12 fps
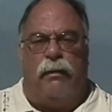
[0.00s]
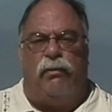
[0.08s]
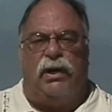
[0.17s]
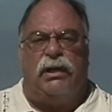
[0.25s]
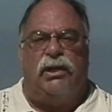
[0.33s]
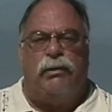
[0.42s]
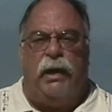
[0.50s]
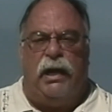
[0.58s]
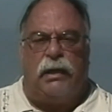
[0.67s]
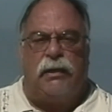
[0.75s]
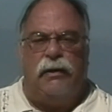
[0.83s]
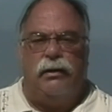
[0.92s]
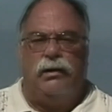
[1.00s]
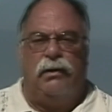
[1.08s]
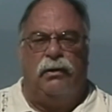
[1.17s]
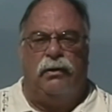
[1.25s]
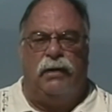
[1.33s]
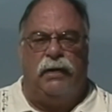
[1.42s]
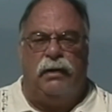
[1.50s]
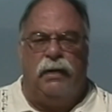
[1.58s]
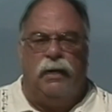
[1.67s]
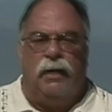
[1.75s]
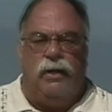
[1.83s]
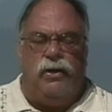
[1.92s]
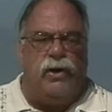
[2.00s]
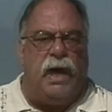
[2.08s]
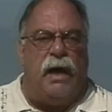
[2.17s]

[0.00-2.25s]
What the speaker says: and bring this back. You